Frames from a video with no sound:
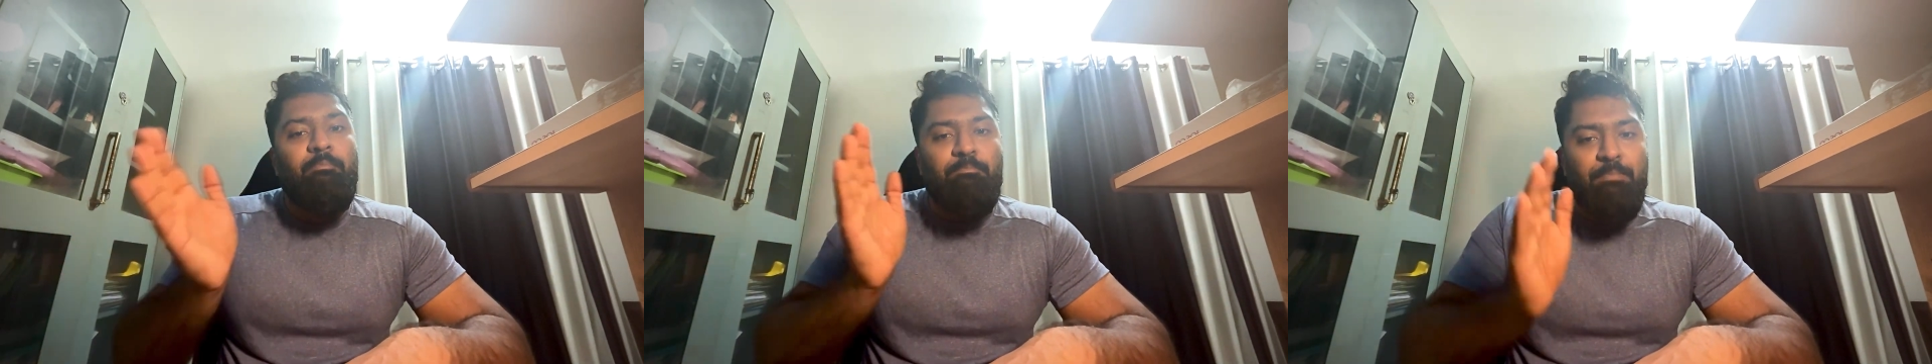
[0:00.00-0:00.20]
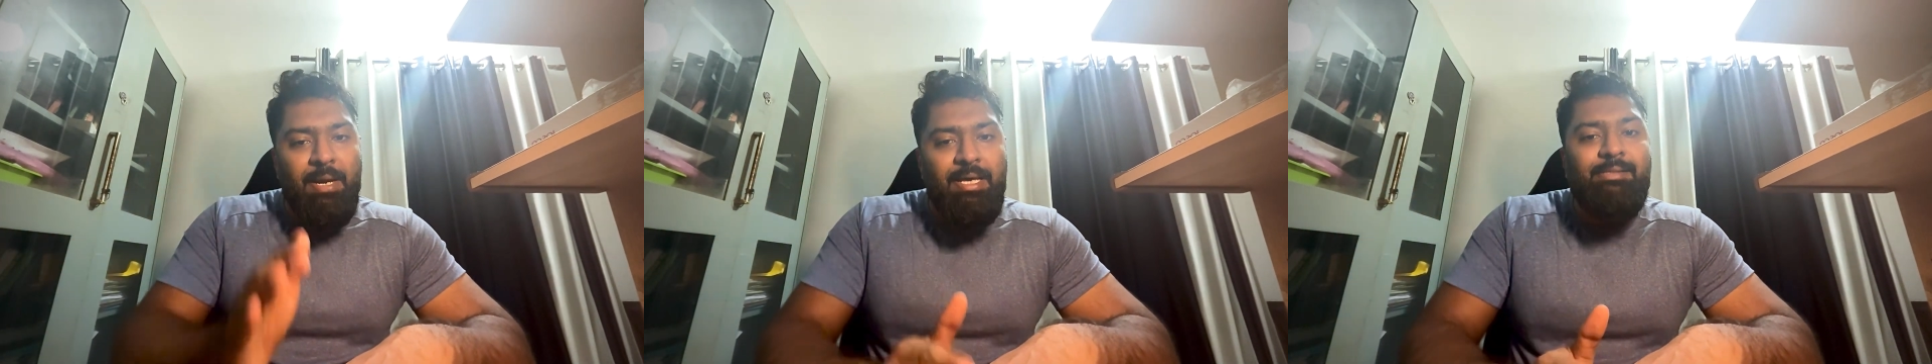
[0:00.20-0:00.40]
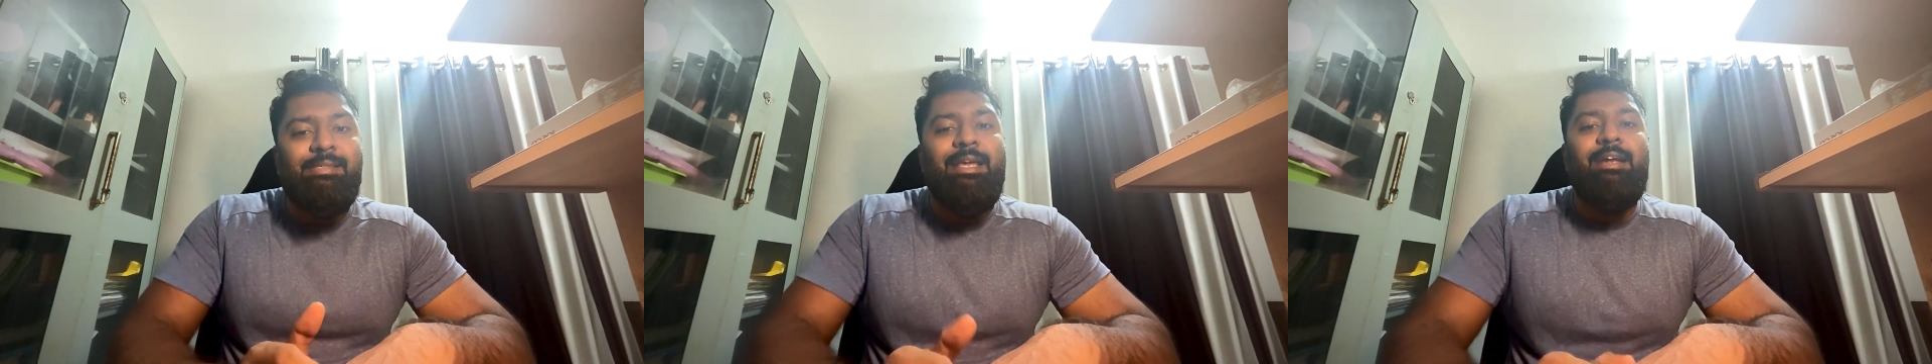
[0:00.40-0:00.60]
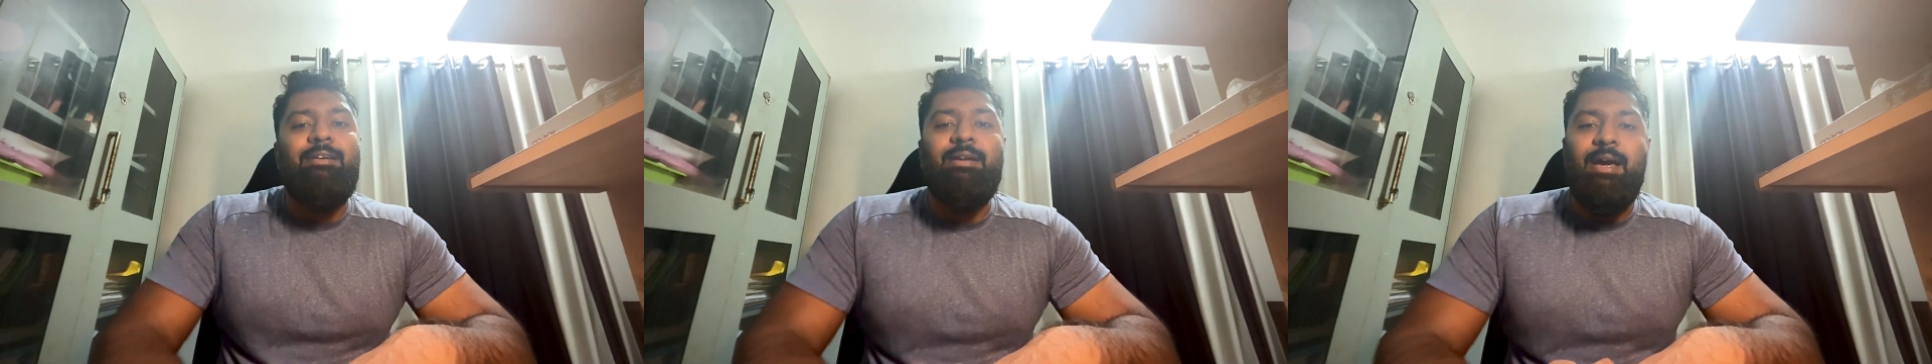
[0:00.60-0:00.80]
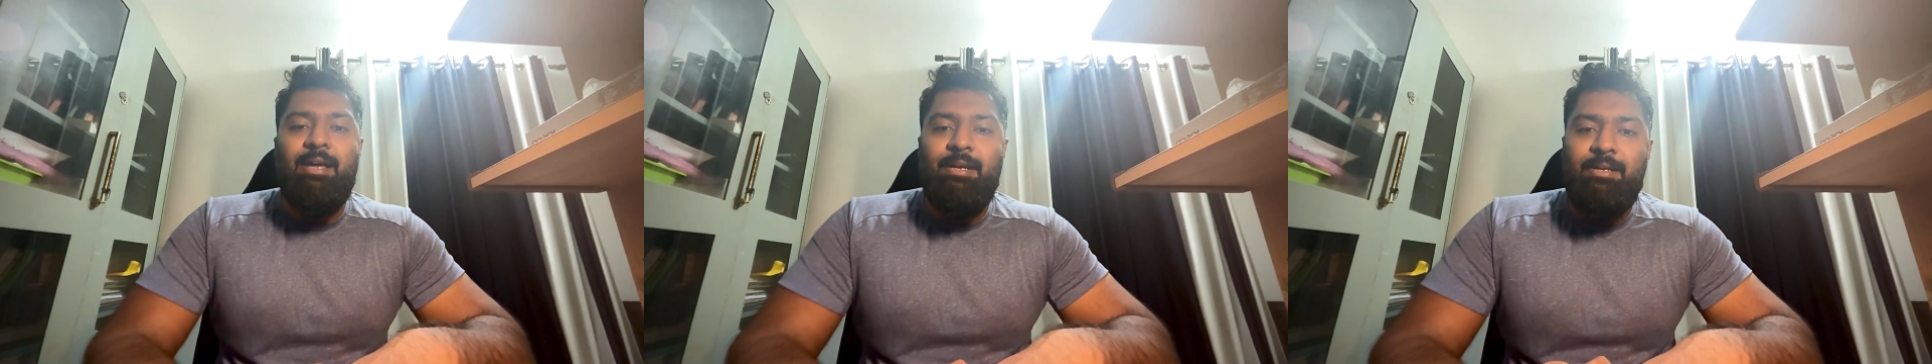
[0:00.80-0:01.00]
plus
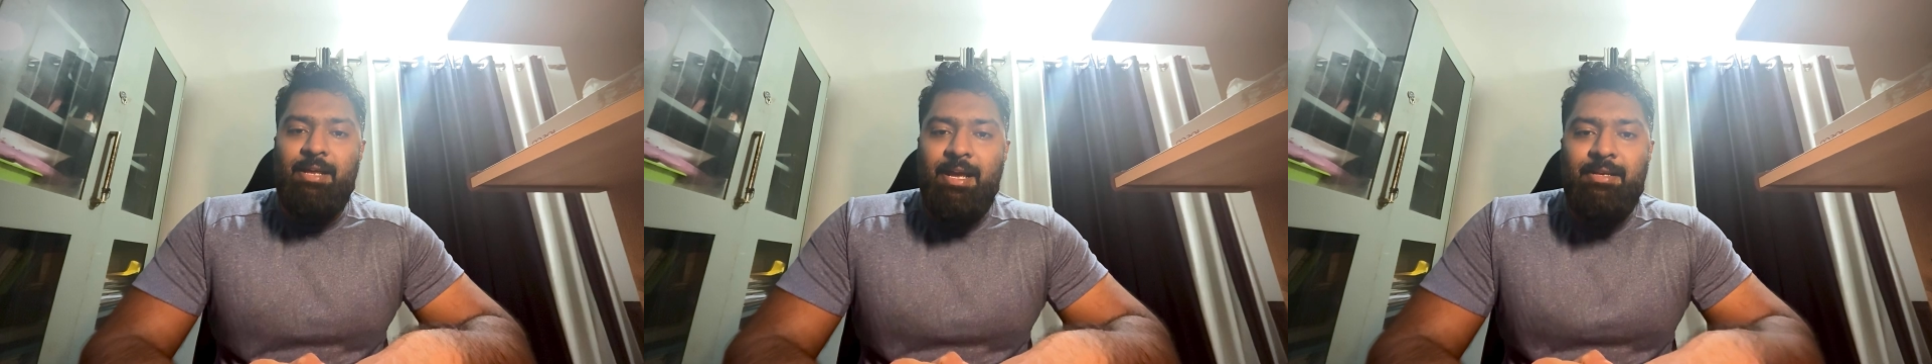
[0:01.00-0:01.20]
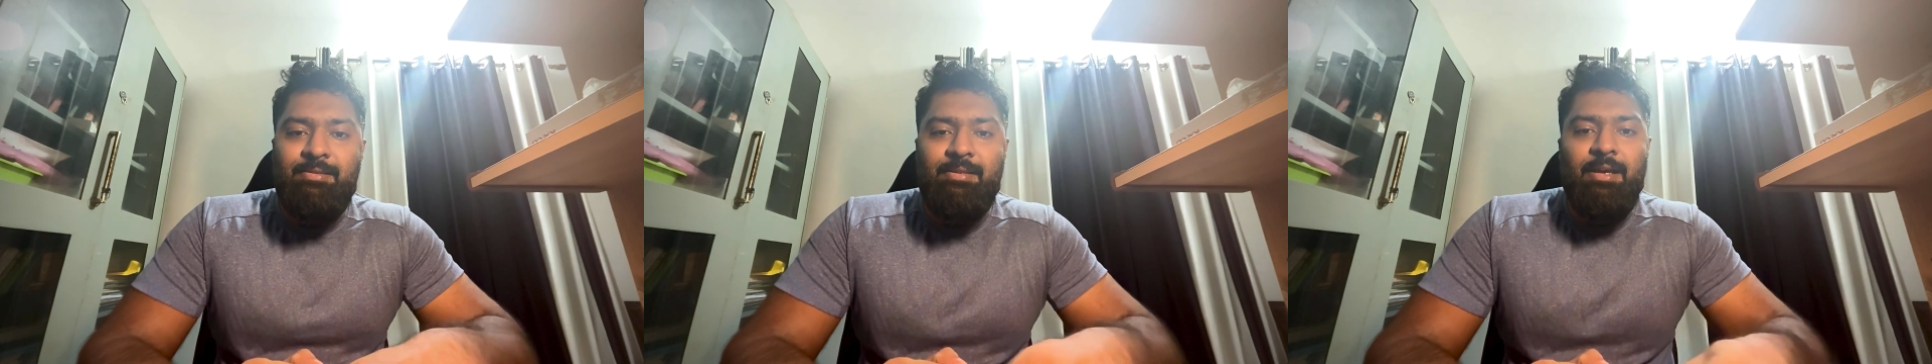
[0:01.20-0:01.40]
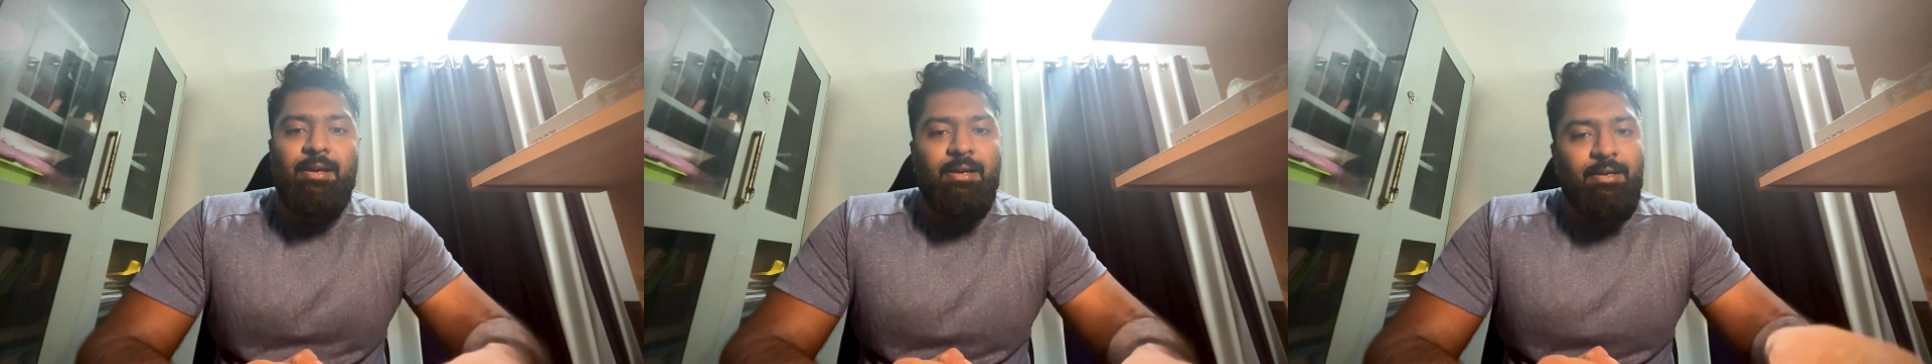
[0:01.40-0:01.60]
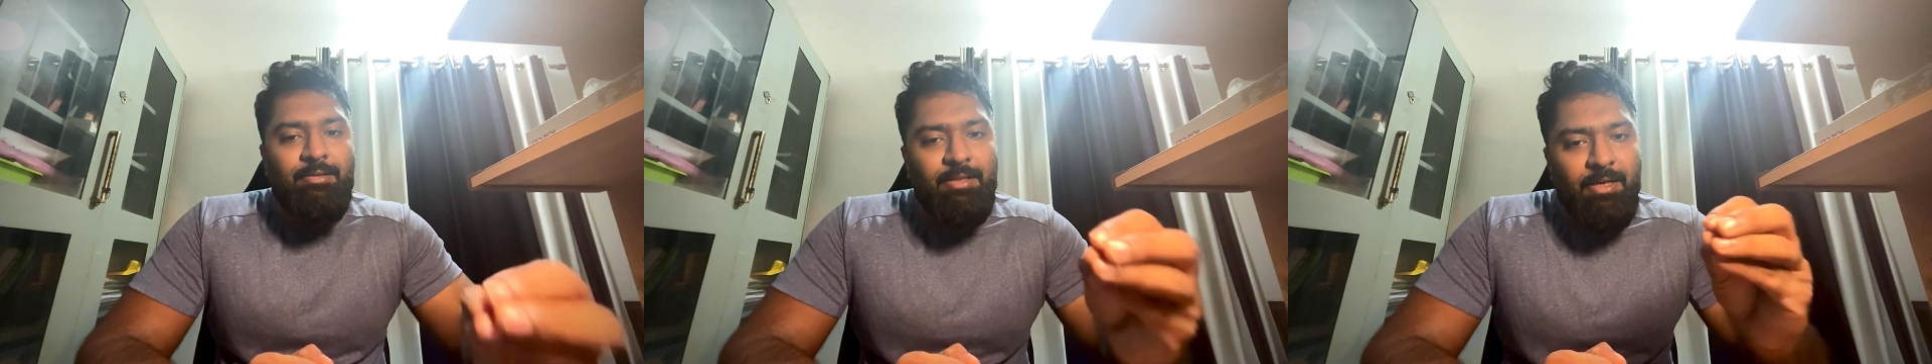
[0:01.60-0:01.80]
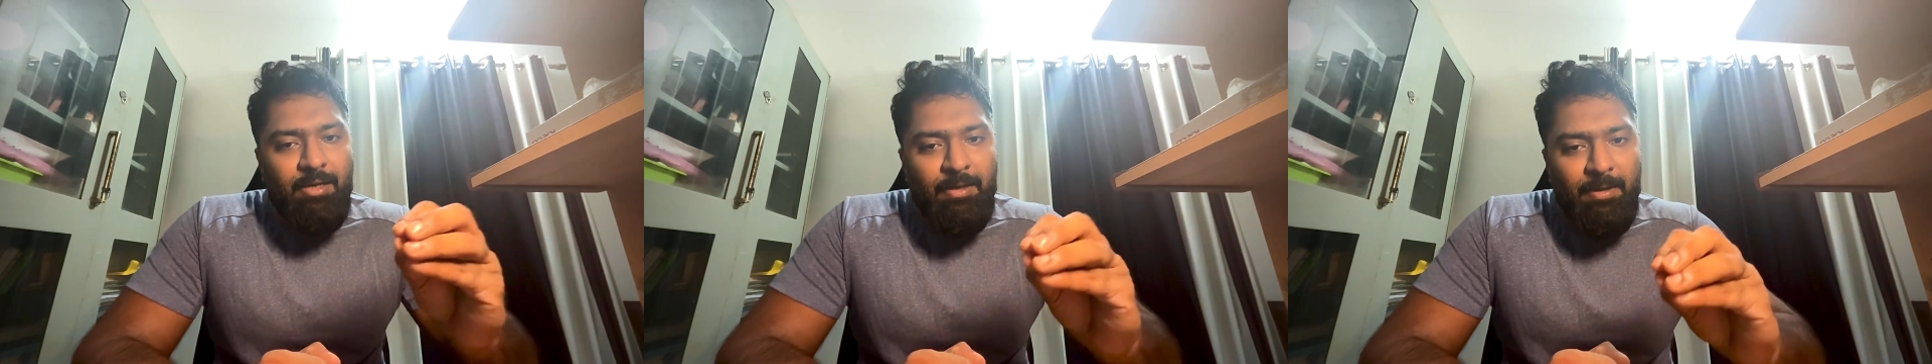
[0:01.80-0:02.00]
indirect tax,
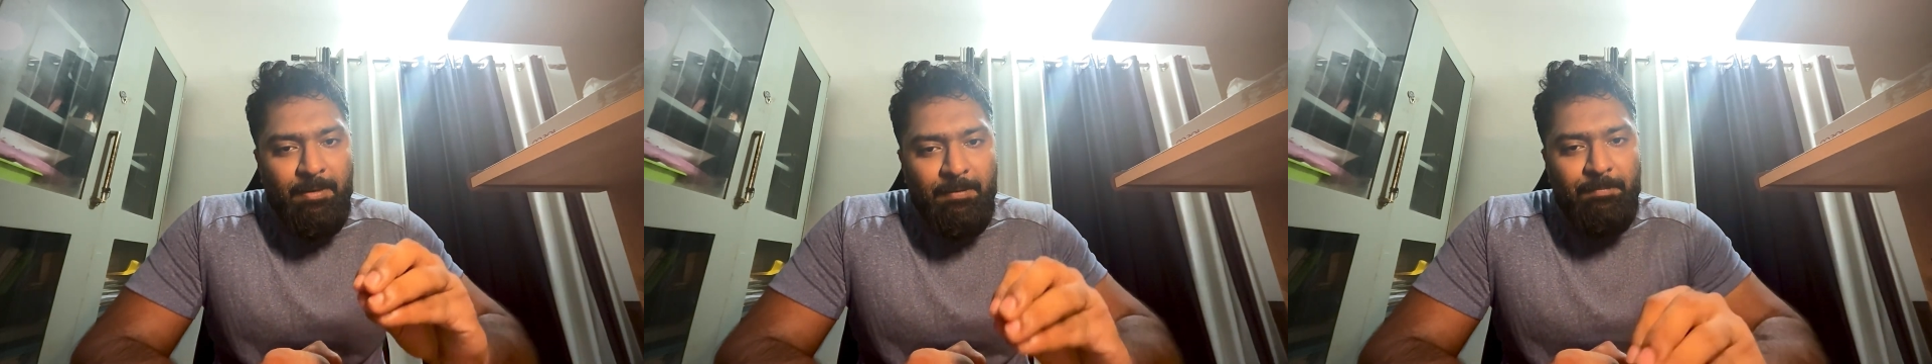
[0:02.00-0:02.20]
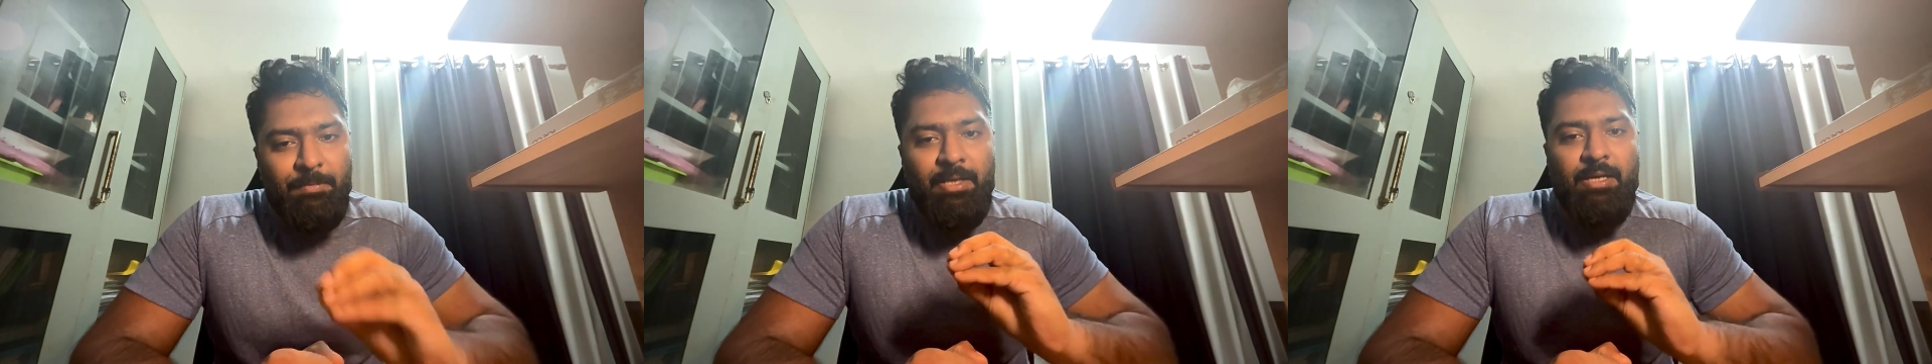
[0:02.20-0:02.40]
the